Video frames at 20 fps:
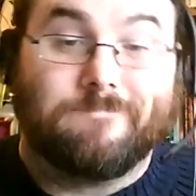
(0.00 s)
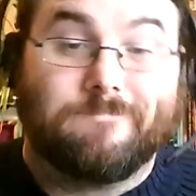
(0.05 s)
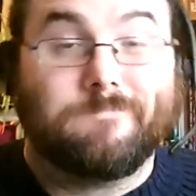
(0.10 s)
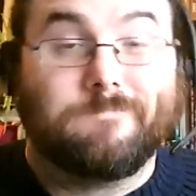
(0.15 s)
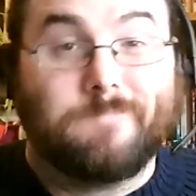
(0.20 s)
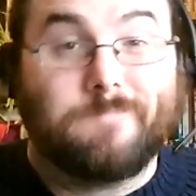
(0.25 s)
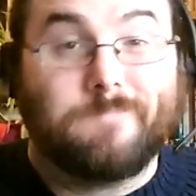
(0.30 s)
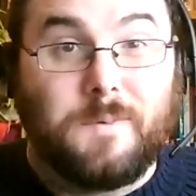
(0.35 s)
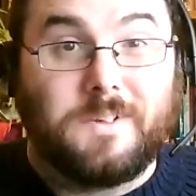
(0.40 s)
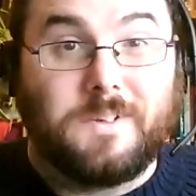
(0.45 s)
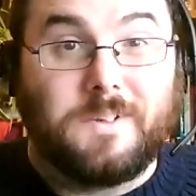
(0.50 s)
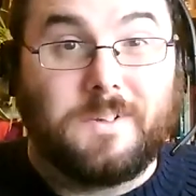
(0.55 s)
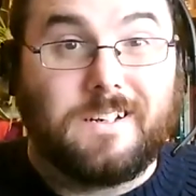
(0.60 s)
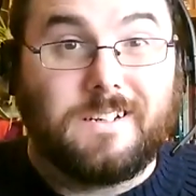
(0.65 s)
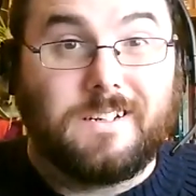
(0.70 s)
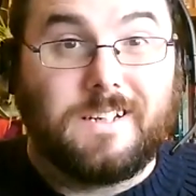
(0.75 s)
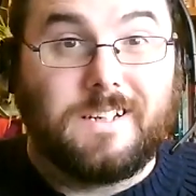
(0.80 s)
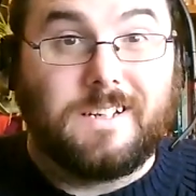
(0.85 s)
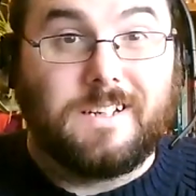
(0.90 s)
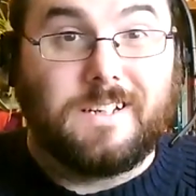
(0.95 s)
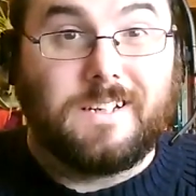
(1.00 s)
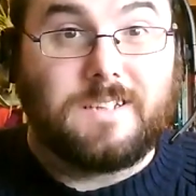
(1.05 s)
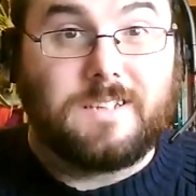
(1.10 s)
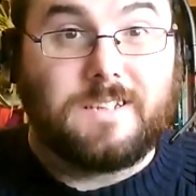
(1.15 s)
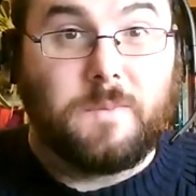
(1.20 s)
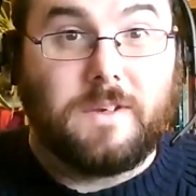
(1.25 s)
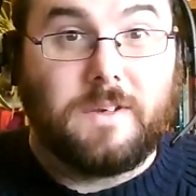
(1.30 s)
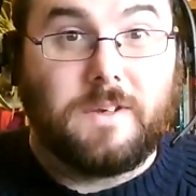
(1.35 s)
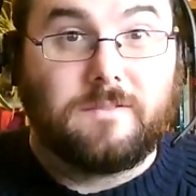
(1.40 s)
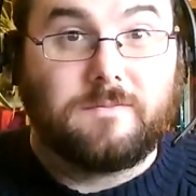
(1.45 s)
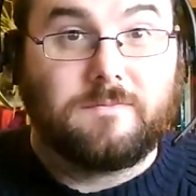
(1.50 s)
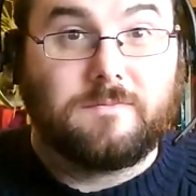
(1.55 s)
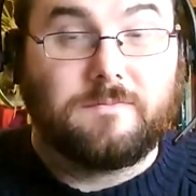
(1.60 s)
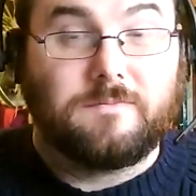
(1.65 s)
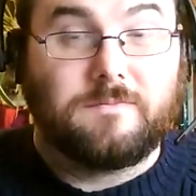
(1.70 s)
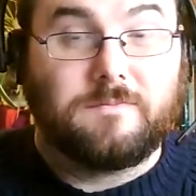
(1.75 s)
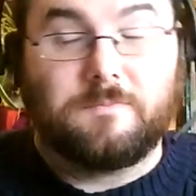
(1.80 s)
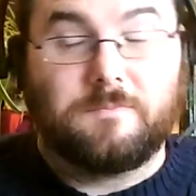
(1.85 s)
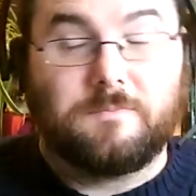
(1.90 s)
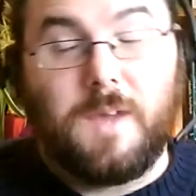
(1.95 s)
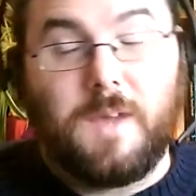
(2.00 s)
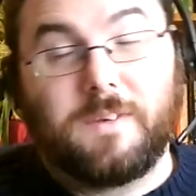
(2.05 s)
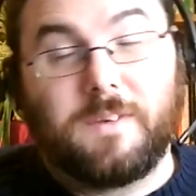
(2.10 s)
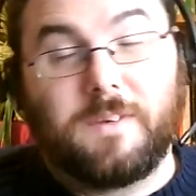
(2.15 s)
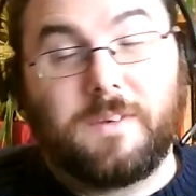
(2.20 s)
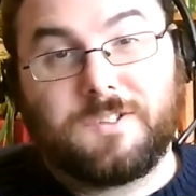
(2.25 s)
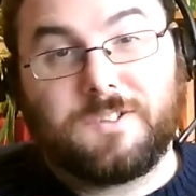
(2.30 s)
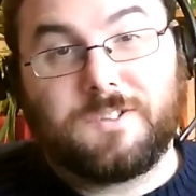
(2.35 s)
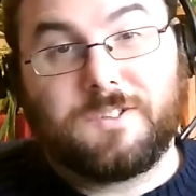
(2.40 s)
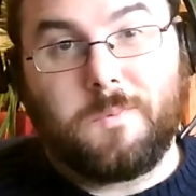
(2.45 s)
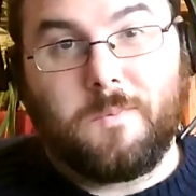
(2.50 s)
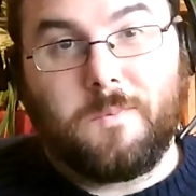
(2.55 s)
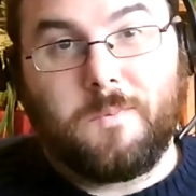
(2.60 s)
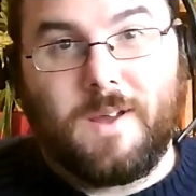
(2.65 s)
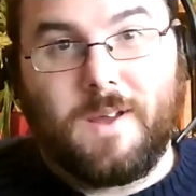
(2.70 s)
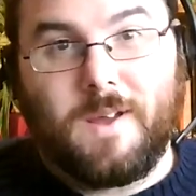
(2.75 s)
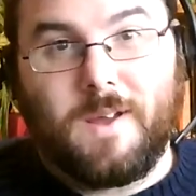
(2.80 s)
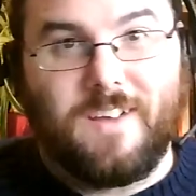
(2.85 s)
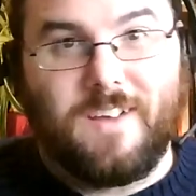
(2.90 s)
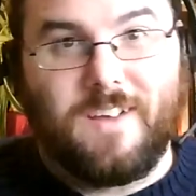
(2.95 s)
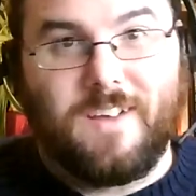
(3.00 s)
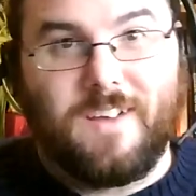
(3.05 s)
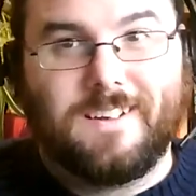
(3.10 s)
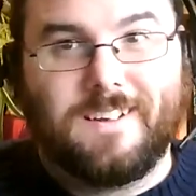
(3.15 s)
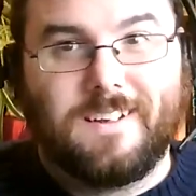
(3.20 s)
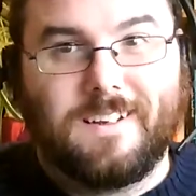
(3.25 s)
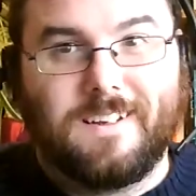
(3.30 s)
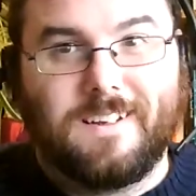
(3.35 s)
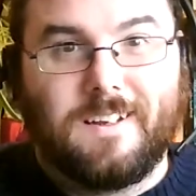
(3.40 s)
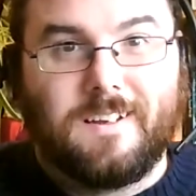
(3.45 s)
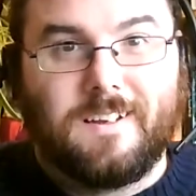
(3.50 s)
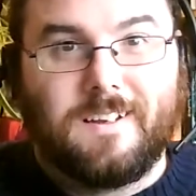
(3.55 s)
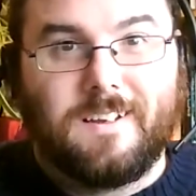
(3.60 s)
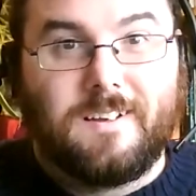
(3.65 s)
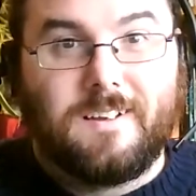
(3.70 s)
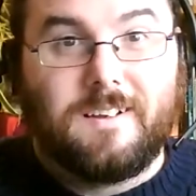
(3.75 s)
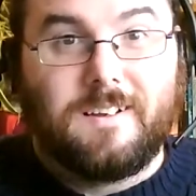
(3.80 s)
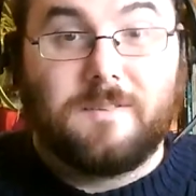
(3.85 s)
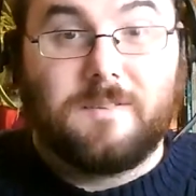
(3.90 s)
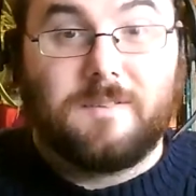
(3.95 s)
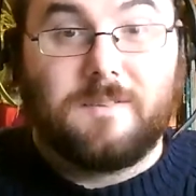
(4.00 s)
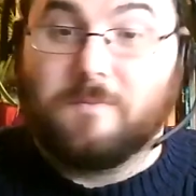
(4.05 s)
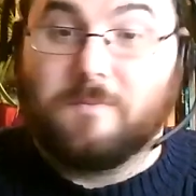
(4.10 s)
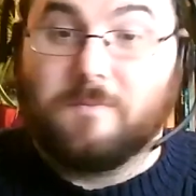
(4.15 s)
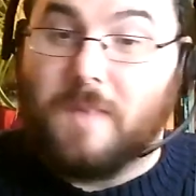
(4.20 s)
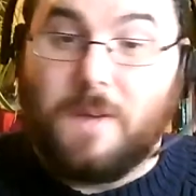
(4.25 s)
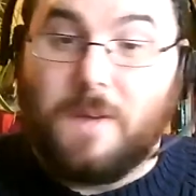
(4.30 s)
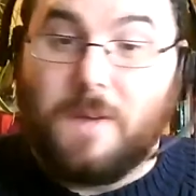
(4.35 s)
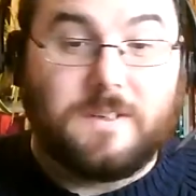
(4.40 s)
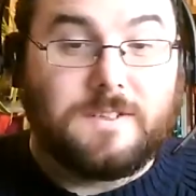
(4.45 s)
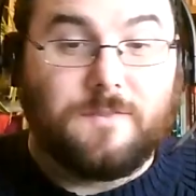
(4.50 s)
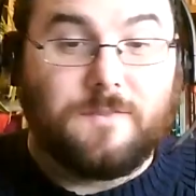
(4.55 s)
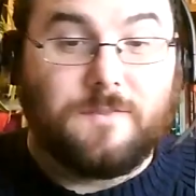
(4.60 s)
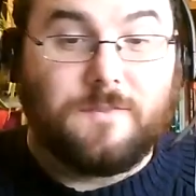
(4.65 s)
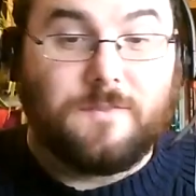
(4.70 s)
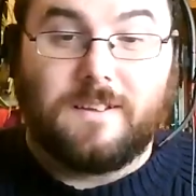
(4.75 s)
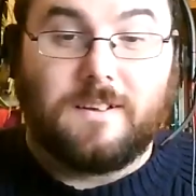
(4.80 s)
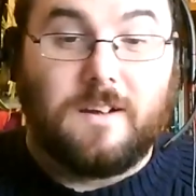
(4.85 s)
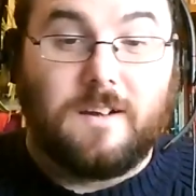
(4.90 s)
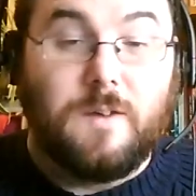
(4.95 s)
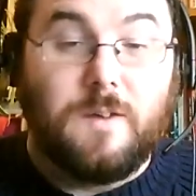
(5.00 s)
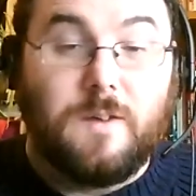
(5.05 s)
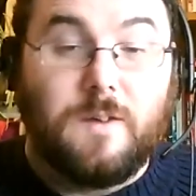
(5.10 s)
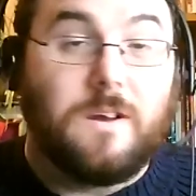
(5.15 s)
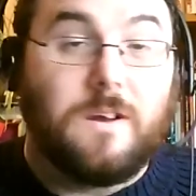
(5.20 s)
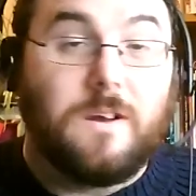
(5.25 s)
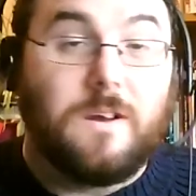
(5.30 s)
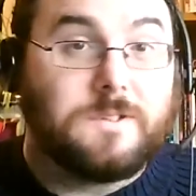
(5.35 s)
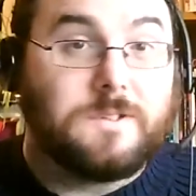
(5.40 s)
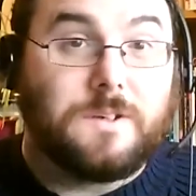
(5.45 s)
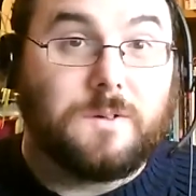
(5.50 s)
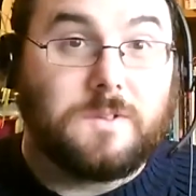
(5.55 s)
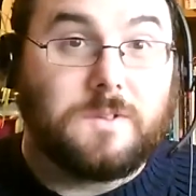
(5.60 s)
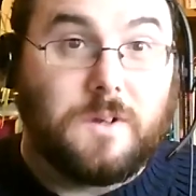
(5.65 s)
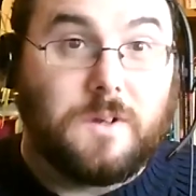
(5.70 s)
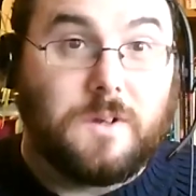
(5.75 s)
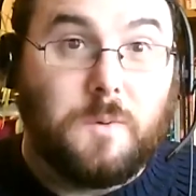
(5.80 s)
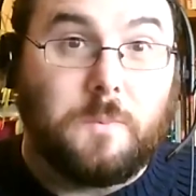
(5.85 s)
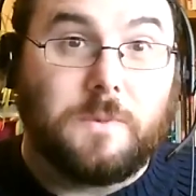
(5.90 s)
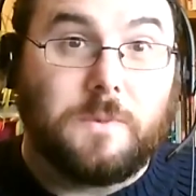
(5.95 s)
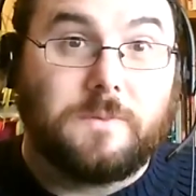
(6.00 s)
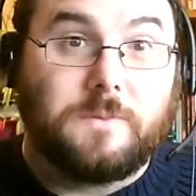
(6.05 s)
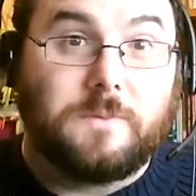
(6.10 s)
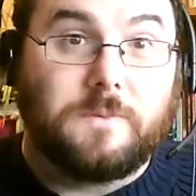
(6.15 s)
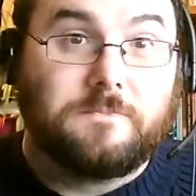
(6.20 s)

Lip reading: Maybe it's the idealist in me. Maybe it's the Superman fan. Maybe it's the fact that I will always hold the hope.